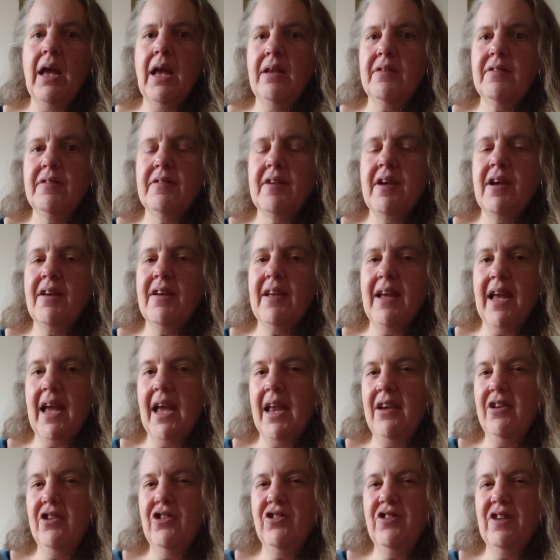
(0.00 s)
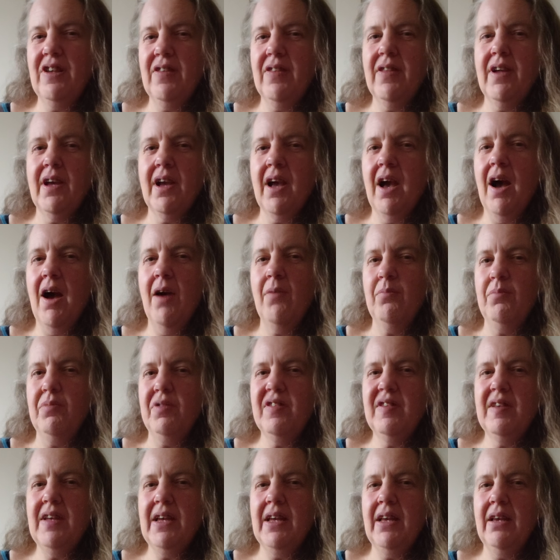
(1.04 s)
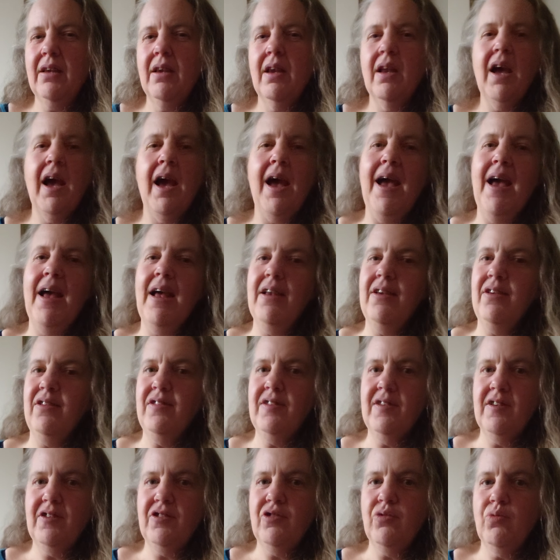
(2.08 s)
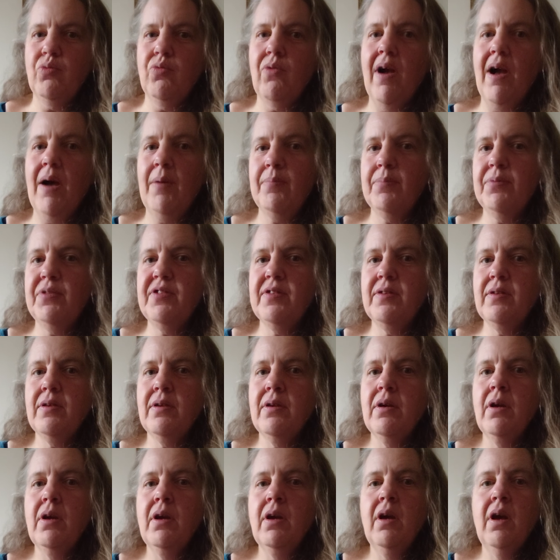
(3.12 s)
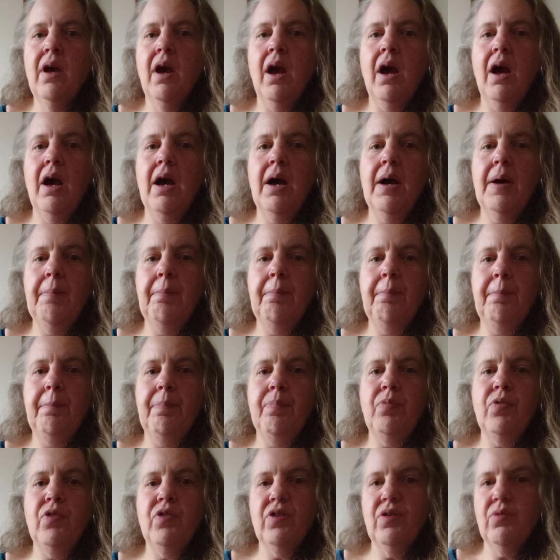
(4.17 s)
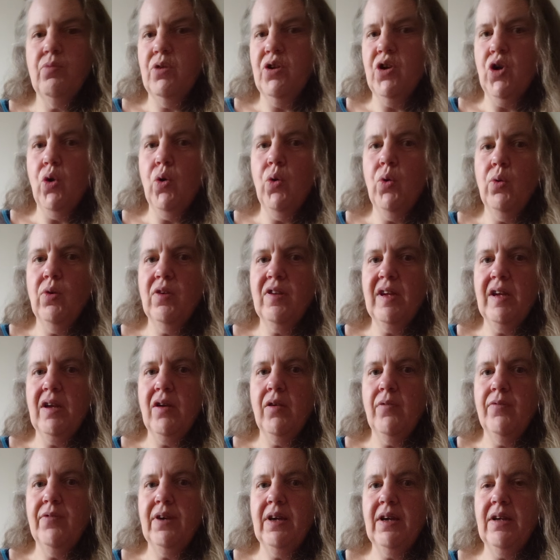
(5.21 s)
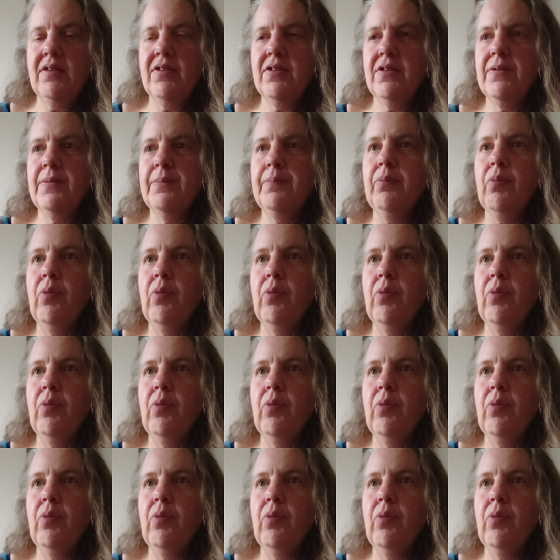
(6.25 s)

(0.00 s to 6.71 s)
static energy that comes in and disrupts the recording of it.